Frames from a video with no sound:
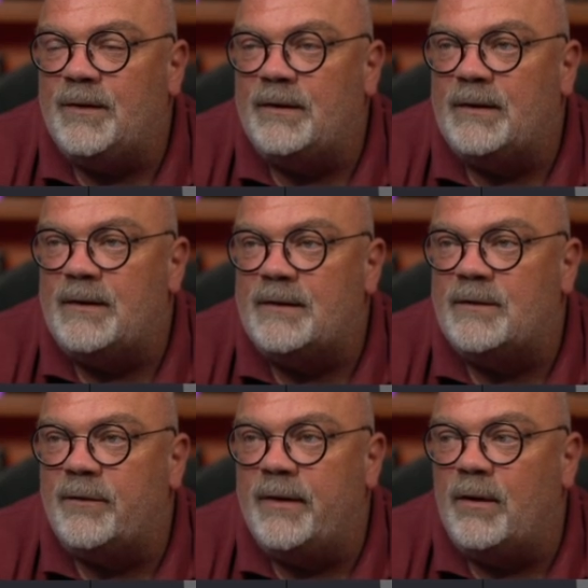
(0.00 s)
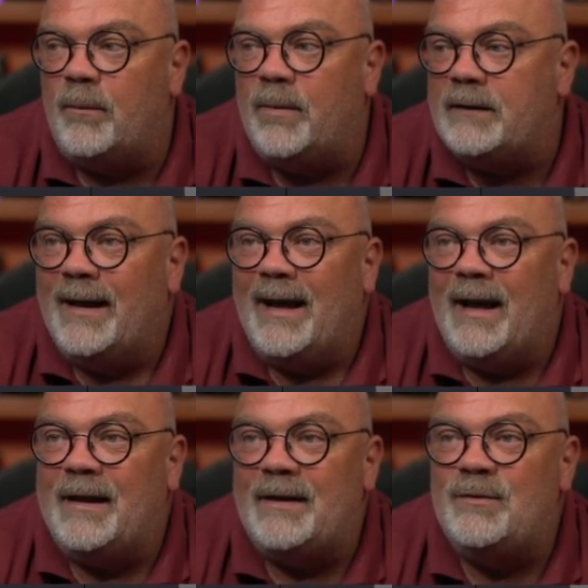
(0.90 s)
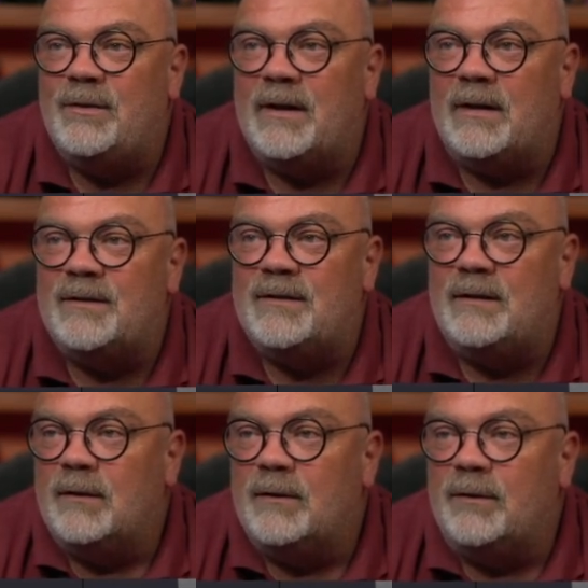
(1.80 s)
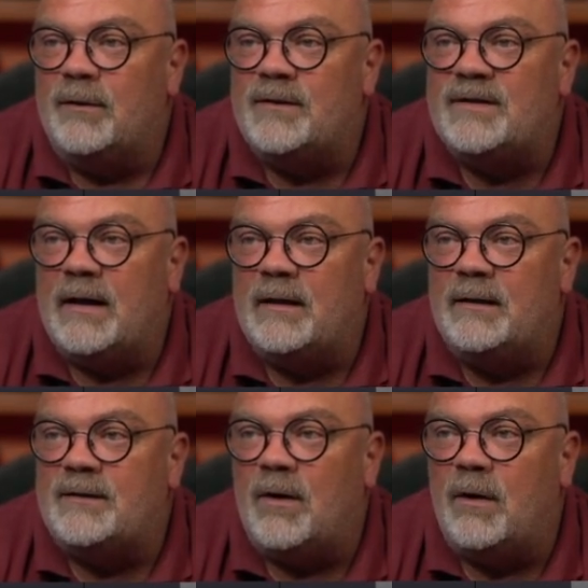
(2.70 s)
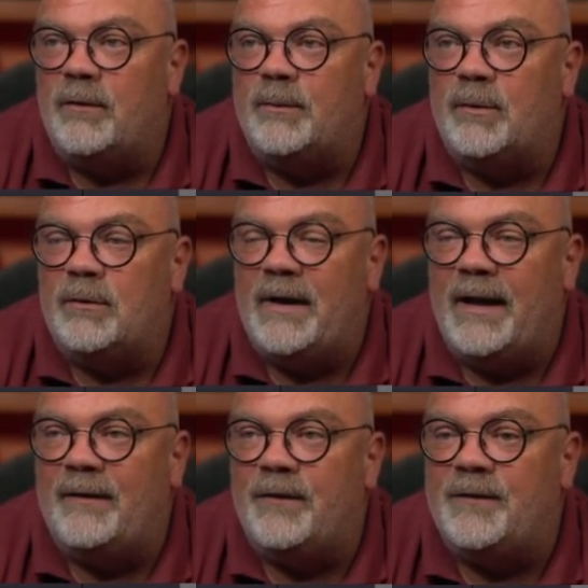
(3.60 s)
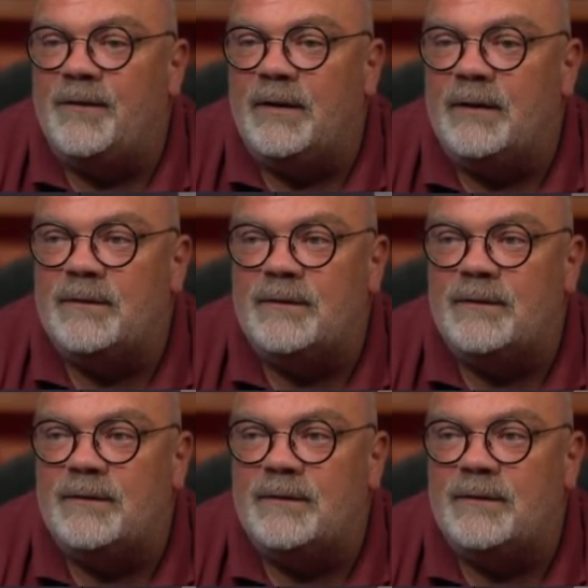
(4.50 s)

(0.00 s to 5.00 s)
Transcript: that is gray or black. And as you can see, the sand is horrible. Everything is